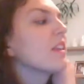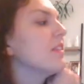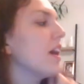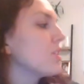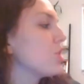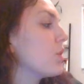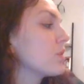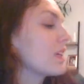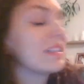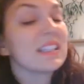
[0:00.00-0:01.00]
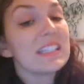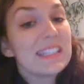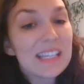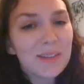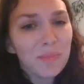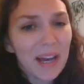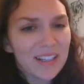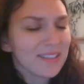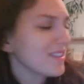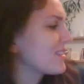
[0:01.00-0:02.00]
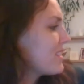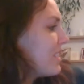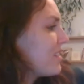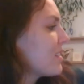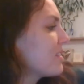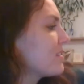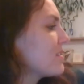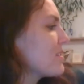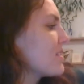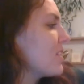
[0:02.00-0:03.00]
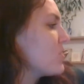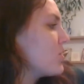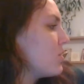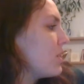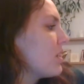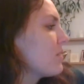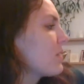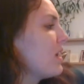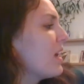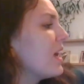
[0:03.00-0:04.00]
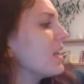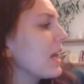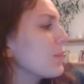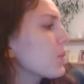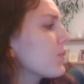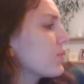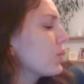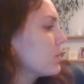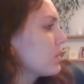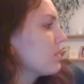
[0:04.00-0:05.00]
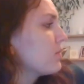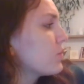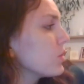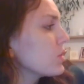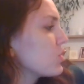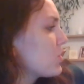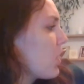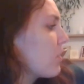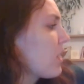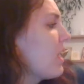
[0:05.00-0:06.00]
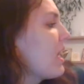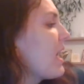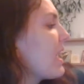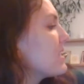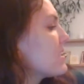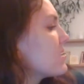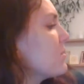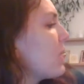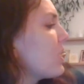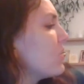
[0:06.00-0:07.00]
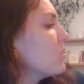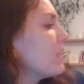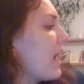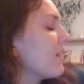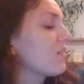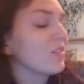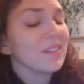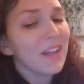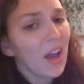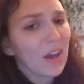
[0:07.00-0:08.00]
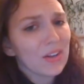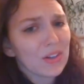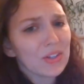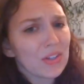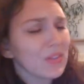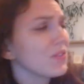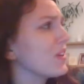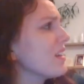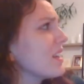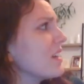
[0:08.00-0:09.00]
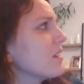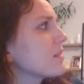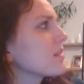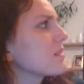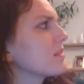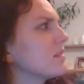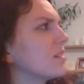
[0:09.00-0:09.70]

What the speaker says: That joke gets a D-, Stink, said Judy. An April Fool's joke has to make you laugh, not hurt your feelings.